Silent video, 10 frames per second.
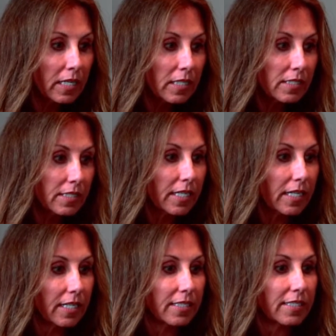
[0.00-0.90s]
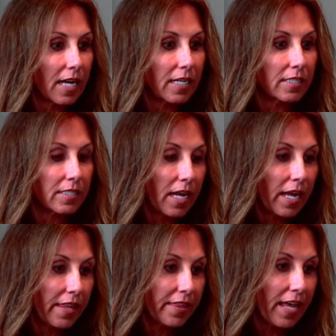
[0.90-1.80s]
tenets sit, it says
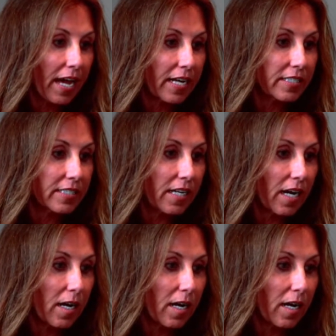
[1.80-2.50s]
that